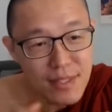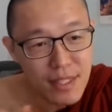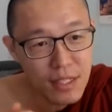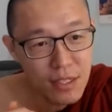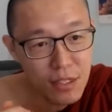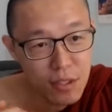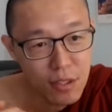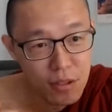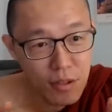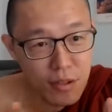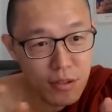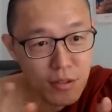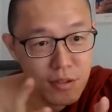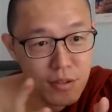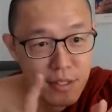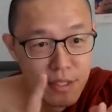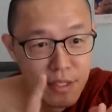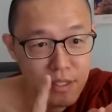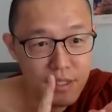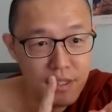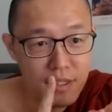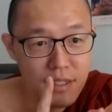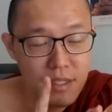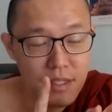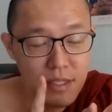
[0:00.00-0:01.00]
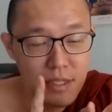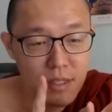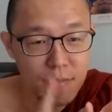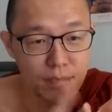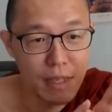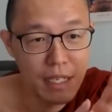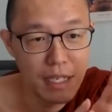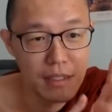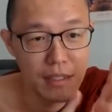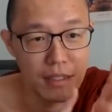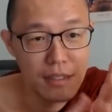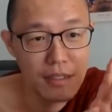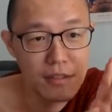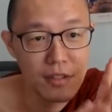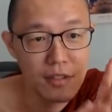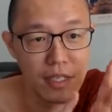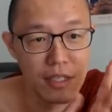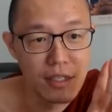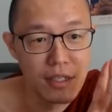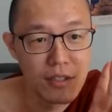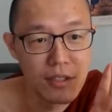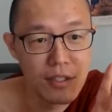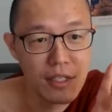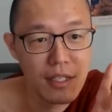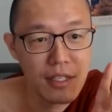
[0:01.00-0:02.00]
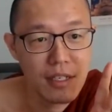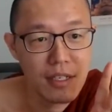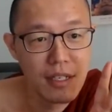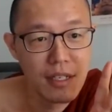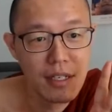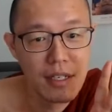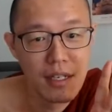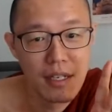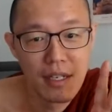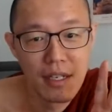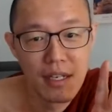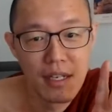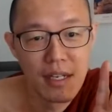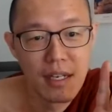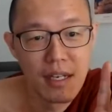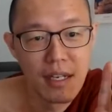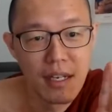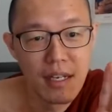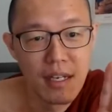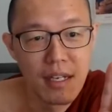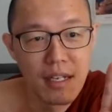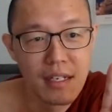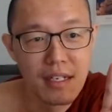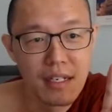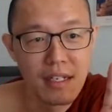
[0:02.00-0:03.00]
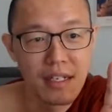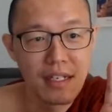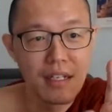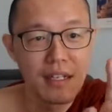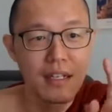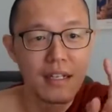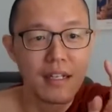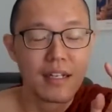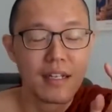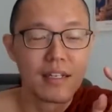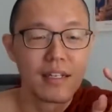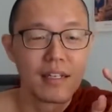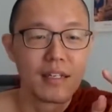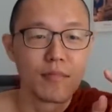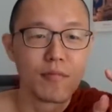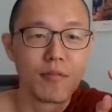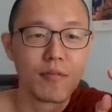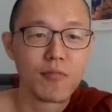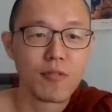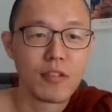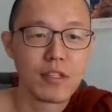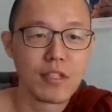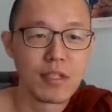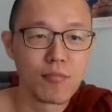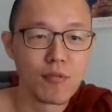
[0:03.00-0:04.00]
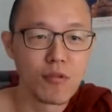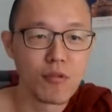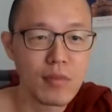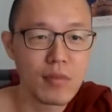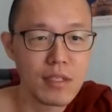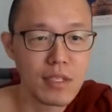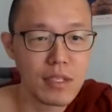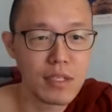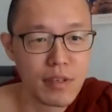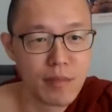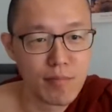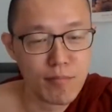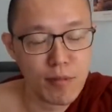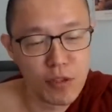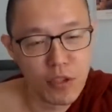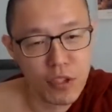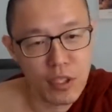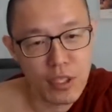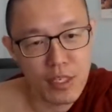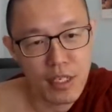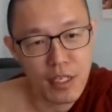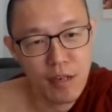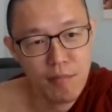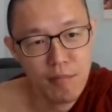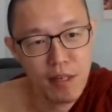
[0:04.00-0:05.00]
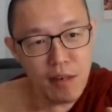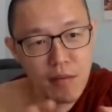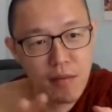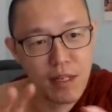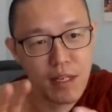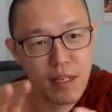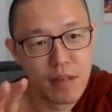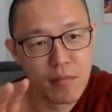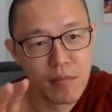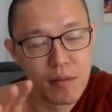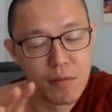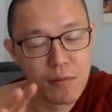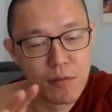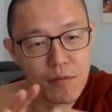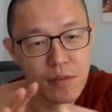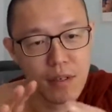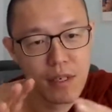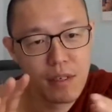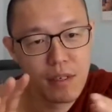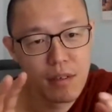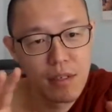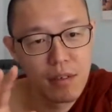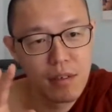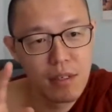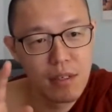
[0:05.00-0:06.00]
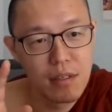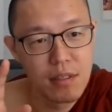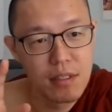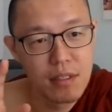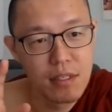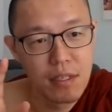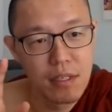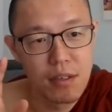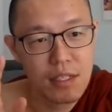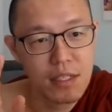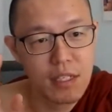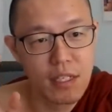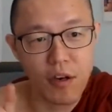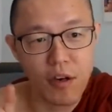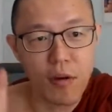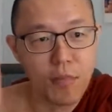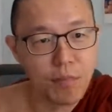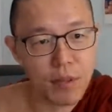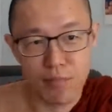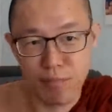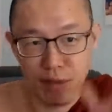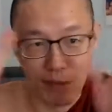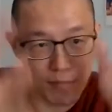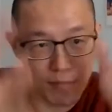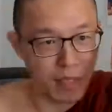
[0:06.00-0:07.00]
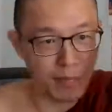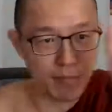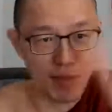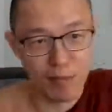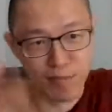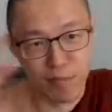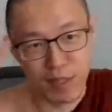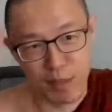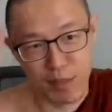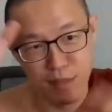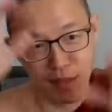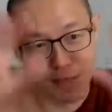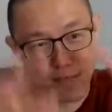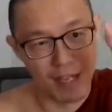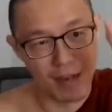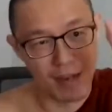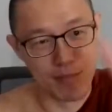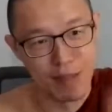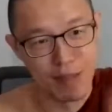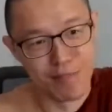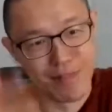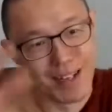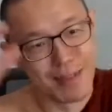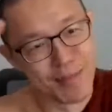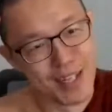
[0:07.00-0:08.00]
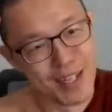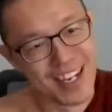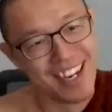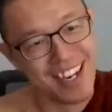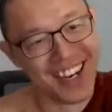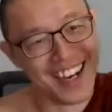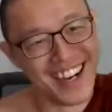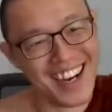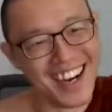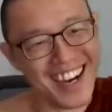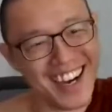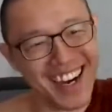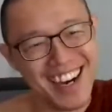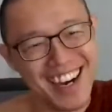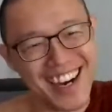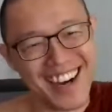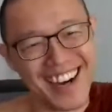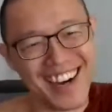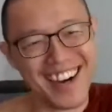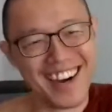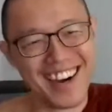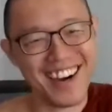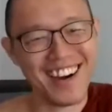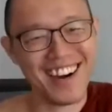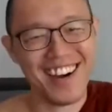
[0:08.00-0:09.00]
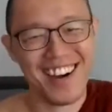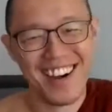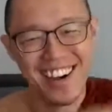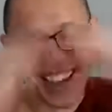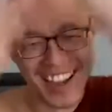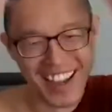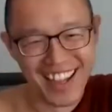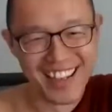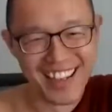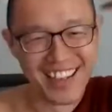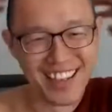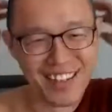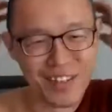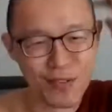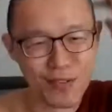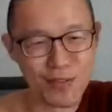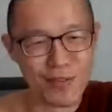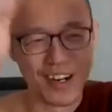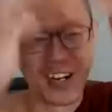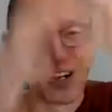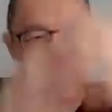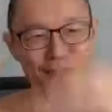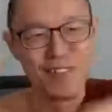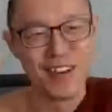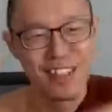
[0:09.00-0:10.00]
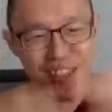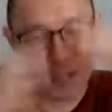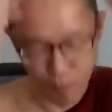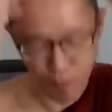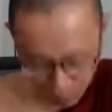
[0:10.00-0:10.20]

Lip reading: You go to Tibetan tradition, the moment the Rinpoche come up, they all beep, beep, beep, beep, beep, beep, beep, beep, beep, beep. And they do very fast.